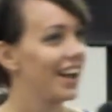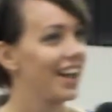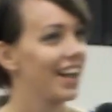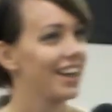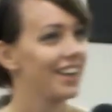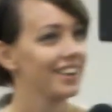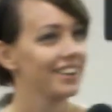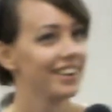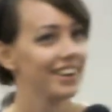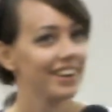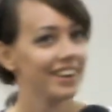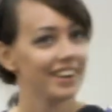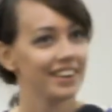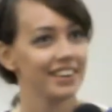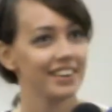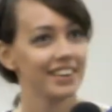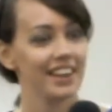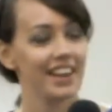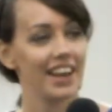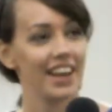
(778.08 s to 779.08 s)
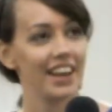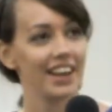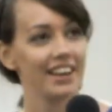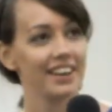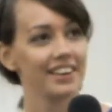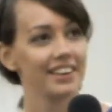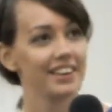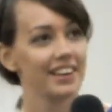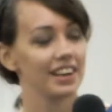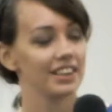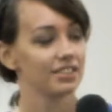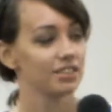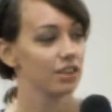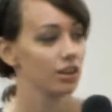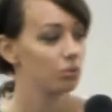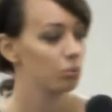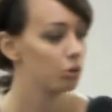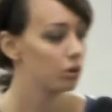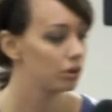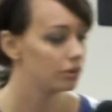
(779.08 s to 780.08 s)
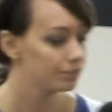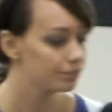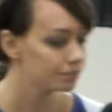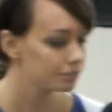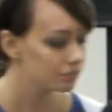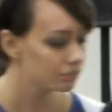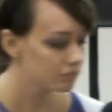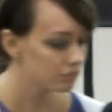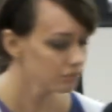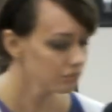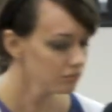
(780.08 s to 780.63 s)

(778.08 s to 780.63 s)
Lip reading: And I said, well,